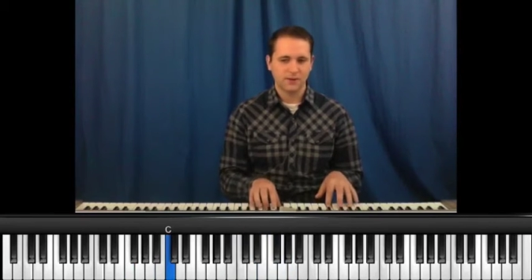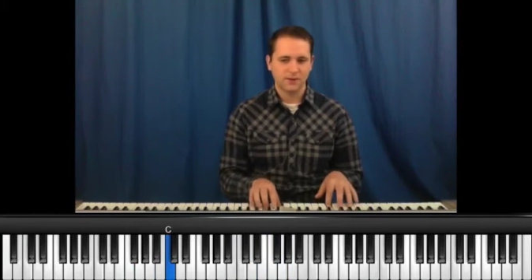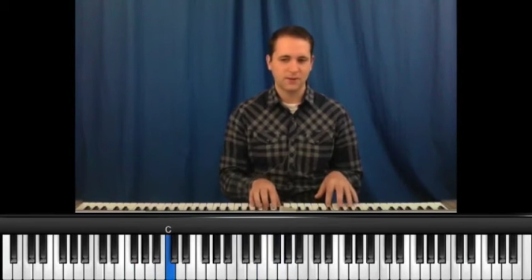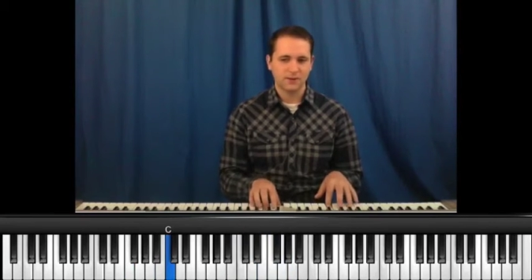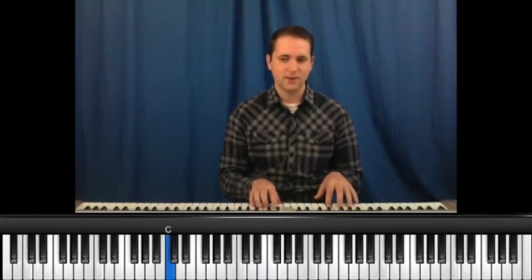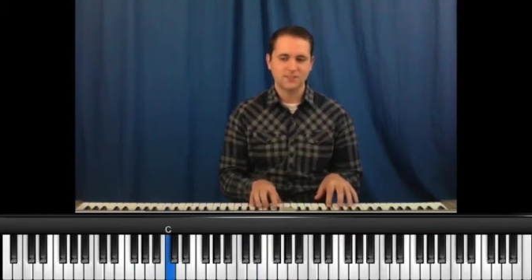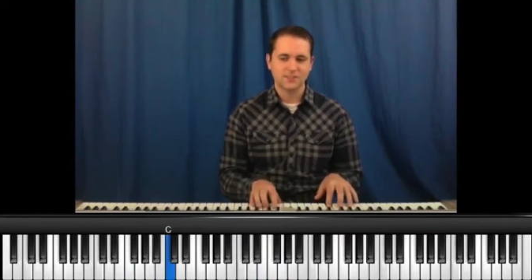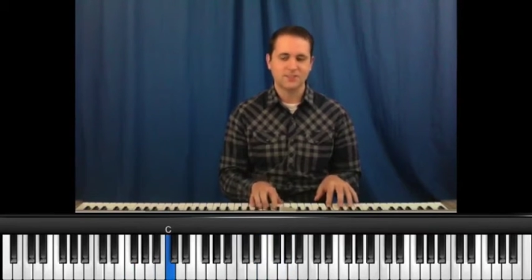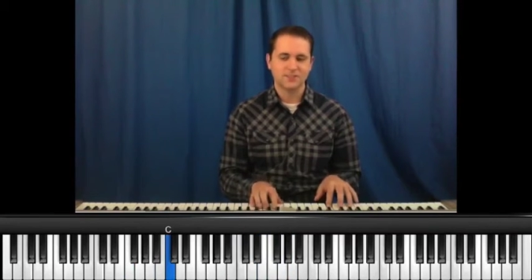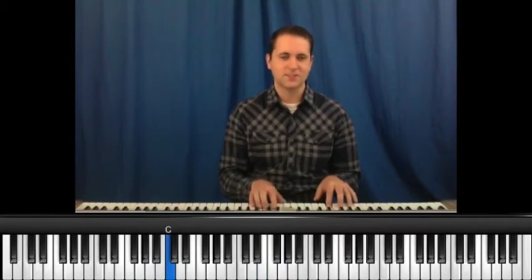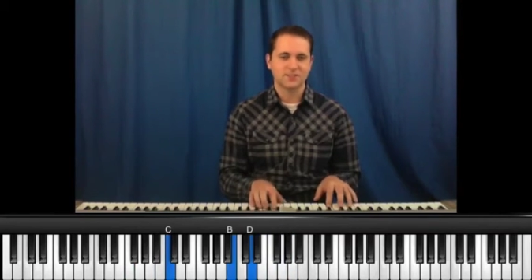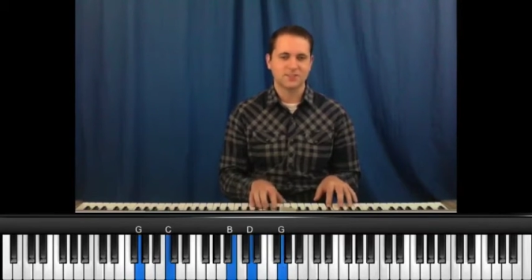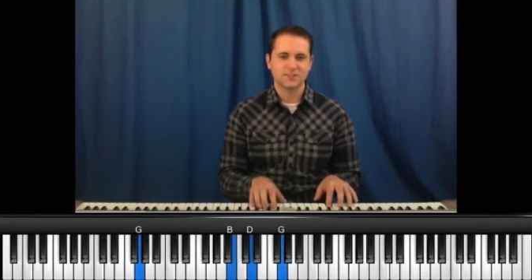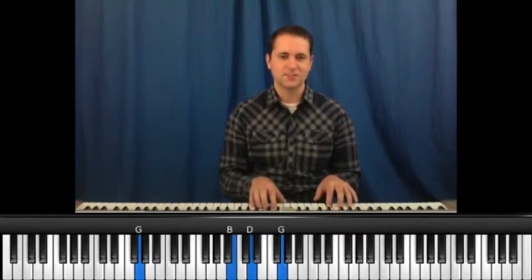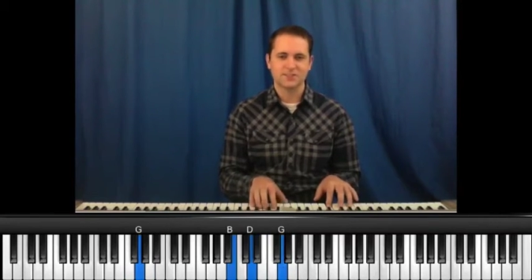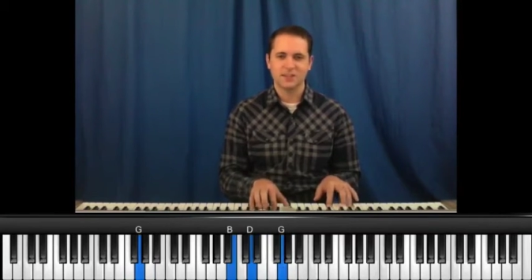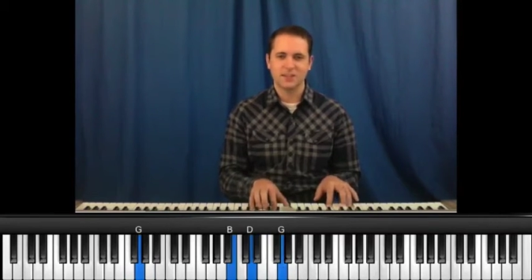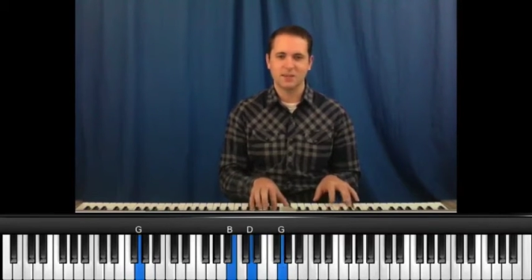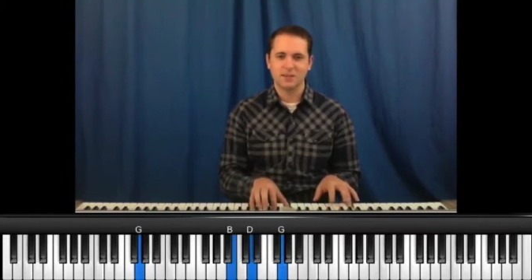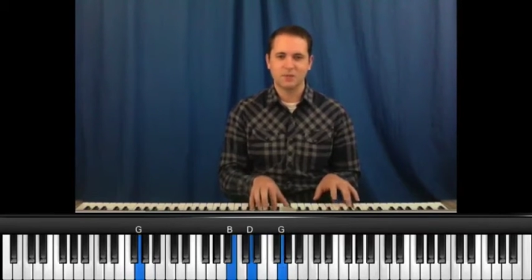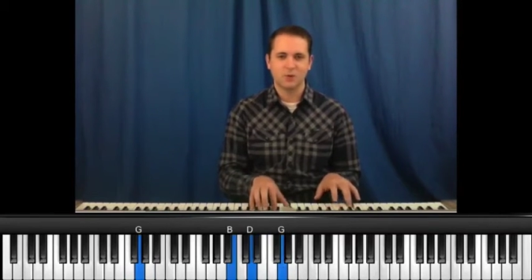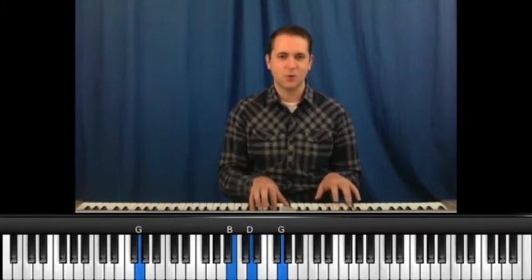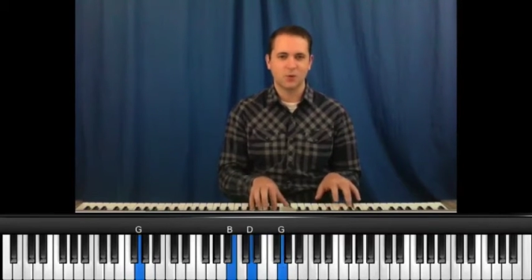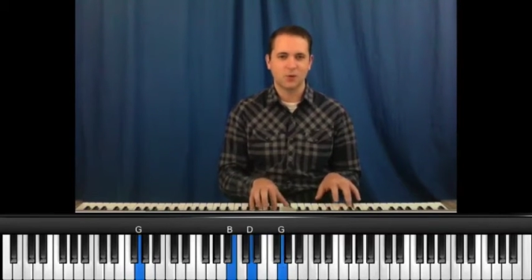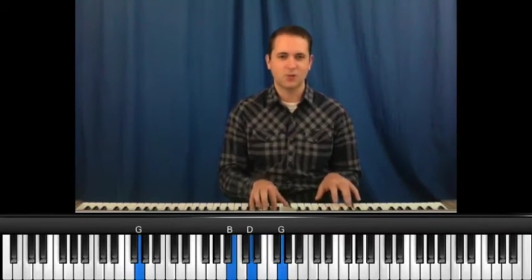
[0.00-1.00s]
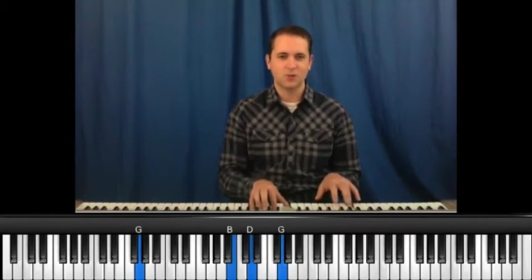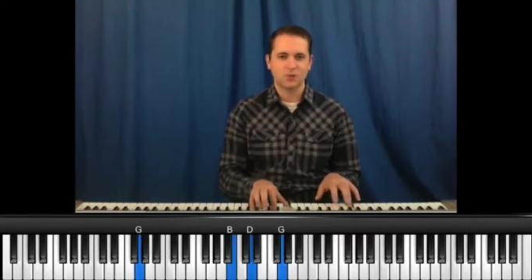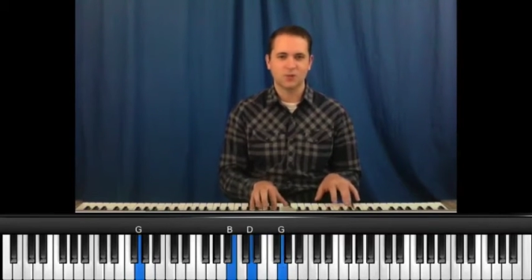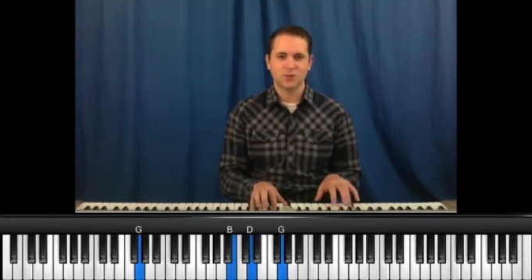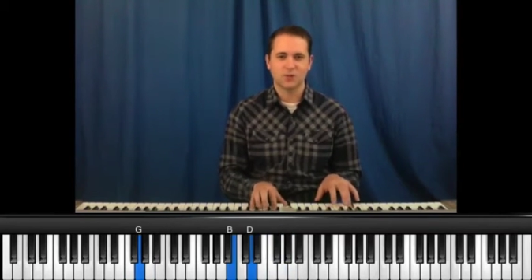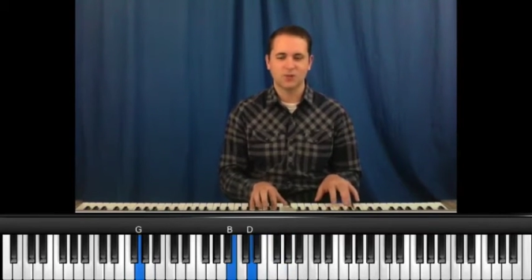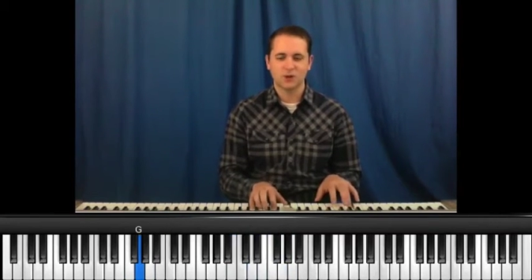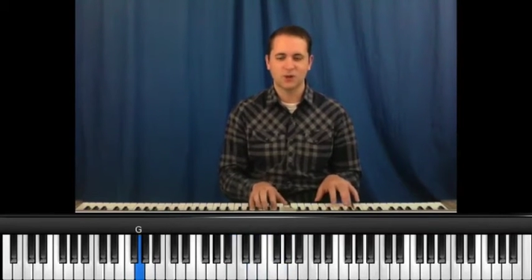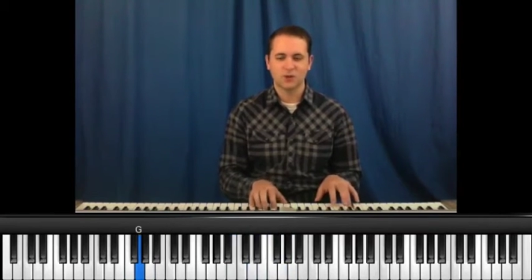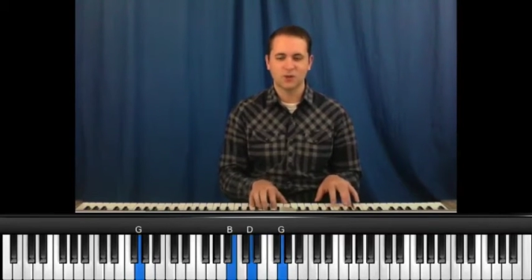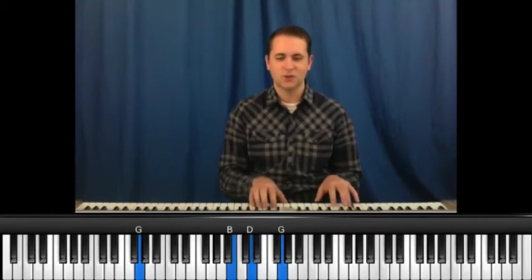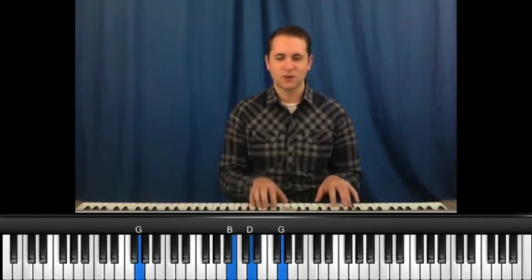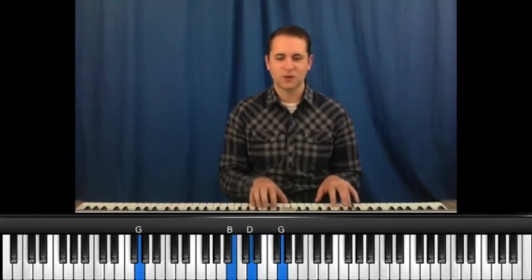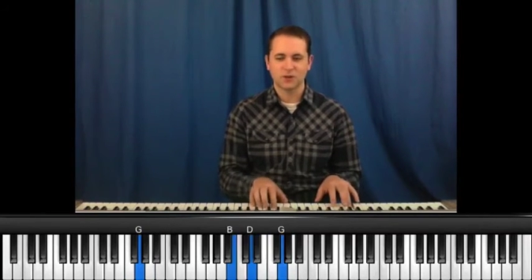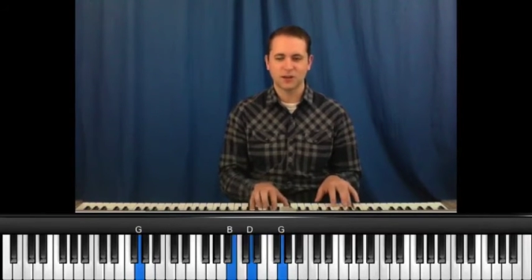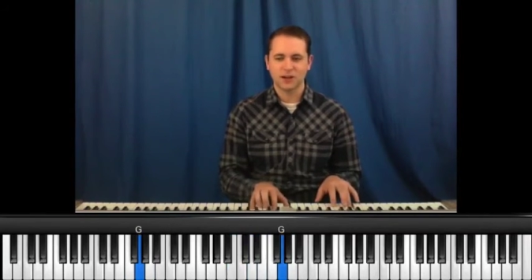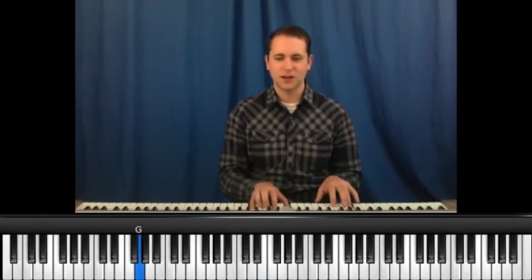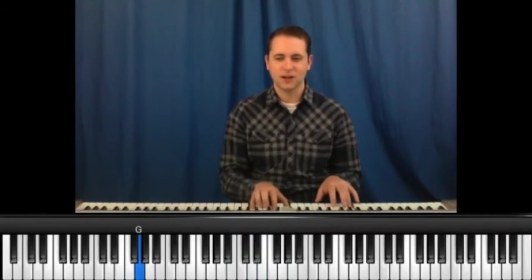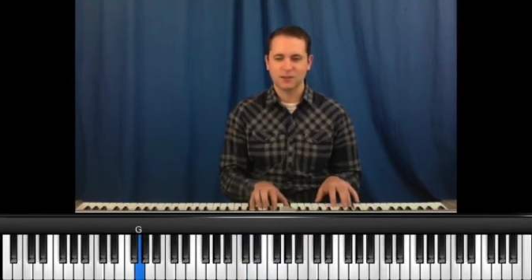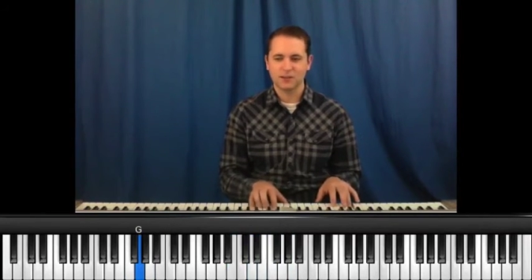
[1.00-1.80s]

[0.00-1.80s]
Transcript: I mean, it's just the same chords over and over again.